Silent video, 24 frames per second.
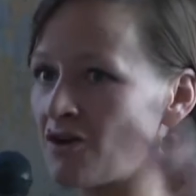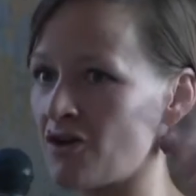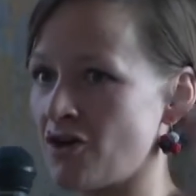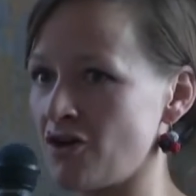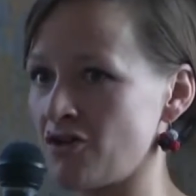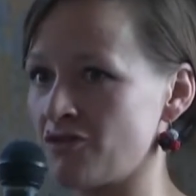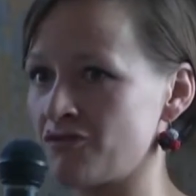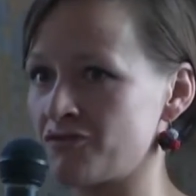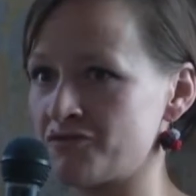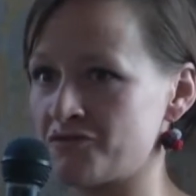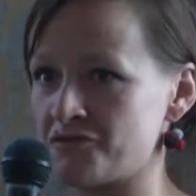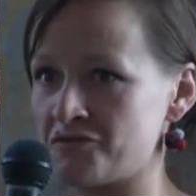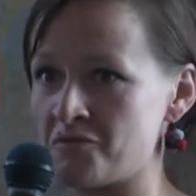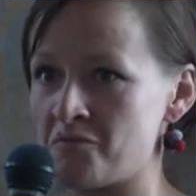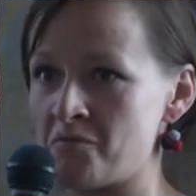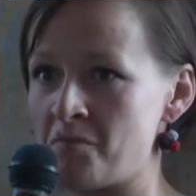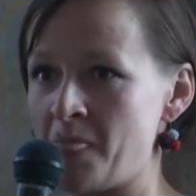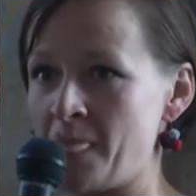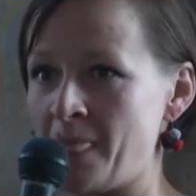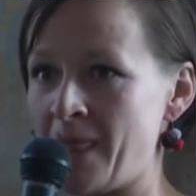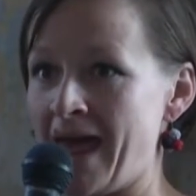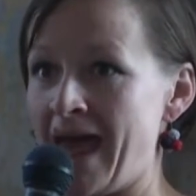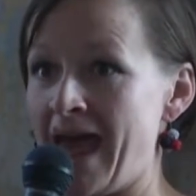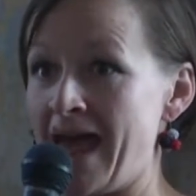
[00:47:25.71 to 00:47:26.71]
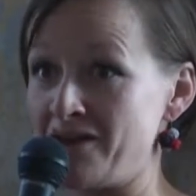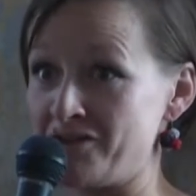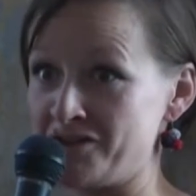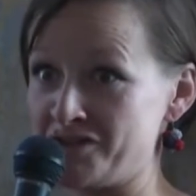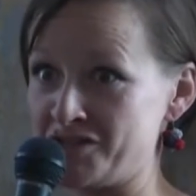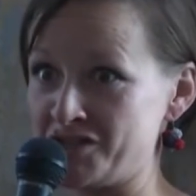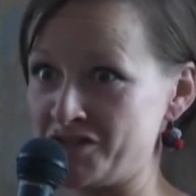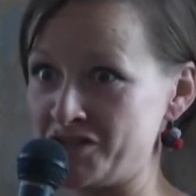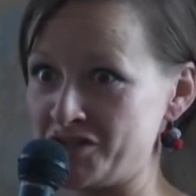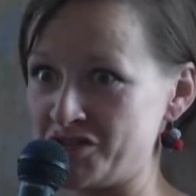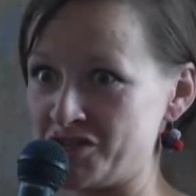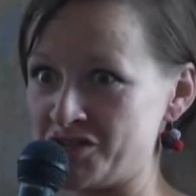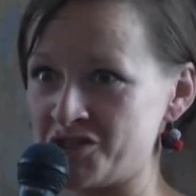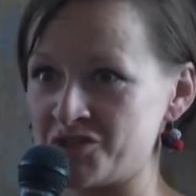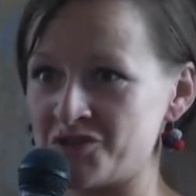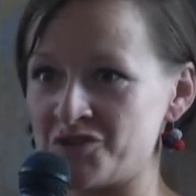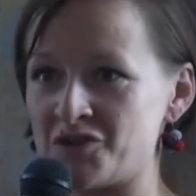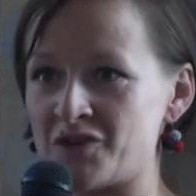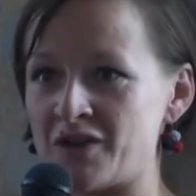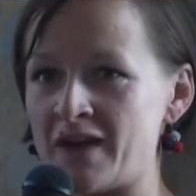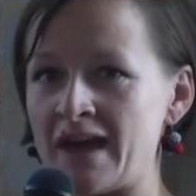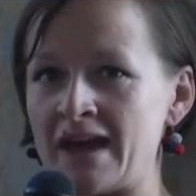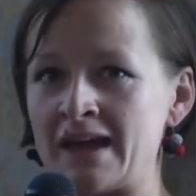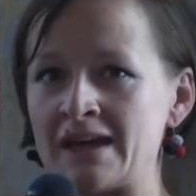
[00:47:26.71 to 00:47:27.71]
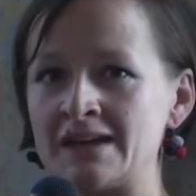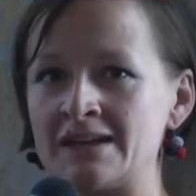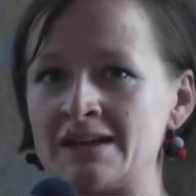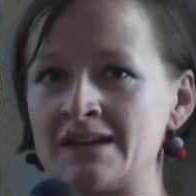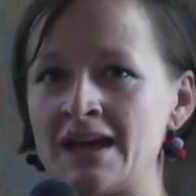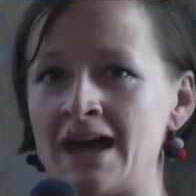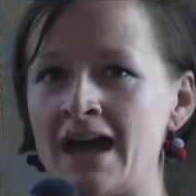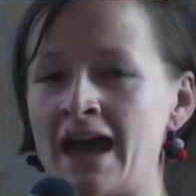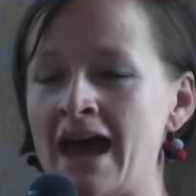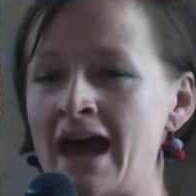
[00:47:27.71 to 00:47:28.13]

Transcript: of heritage, okay?